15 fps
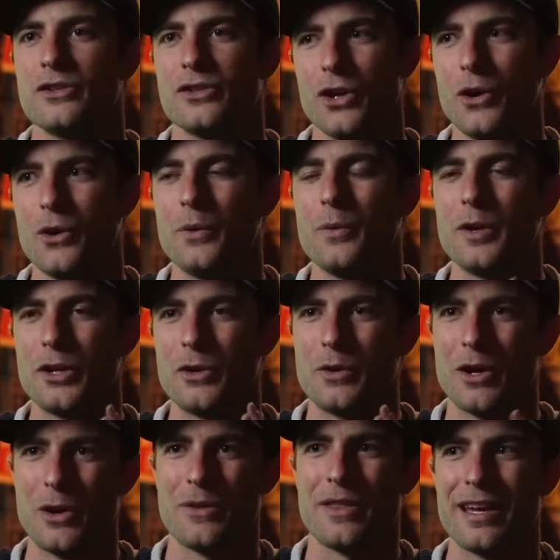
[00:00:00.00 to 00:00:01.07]
So when you
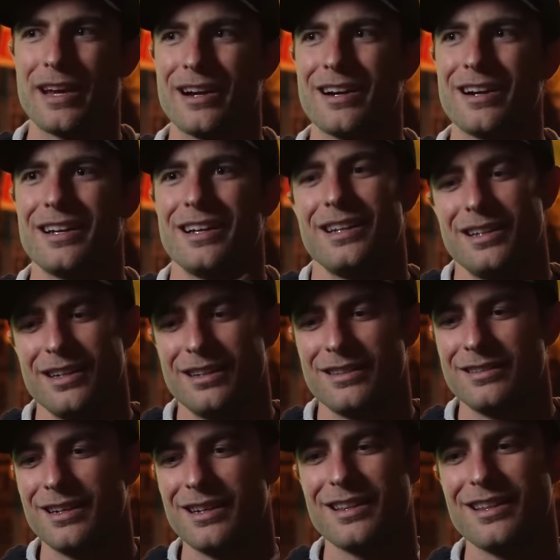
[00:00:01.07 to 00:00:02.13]
go there,
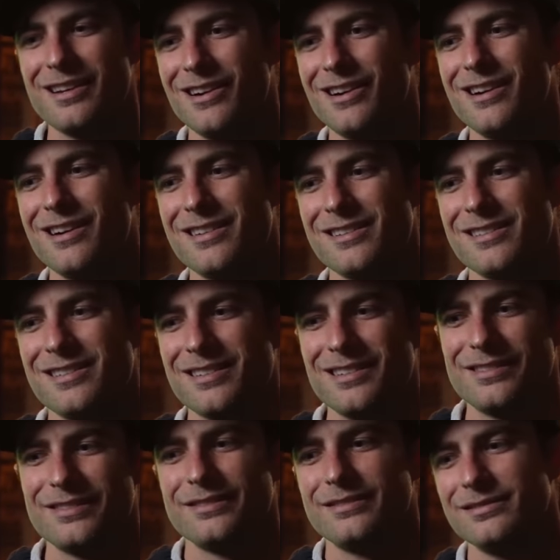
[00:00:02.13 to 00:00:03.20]
a lot of the cars
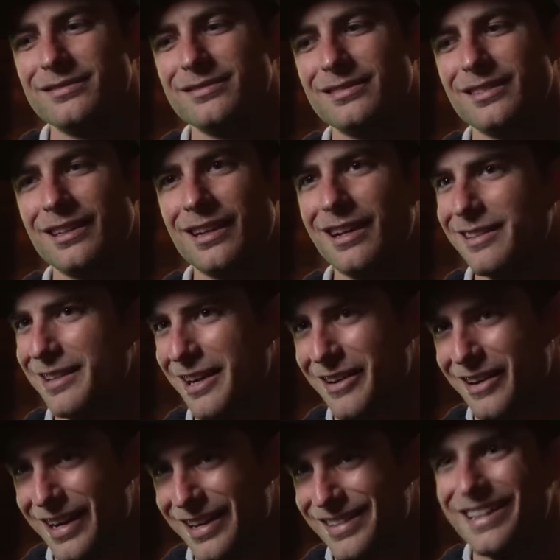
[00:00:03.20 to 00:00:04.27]
are not that great.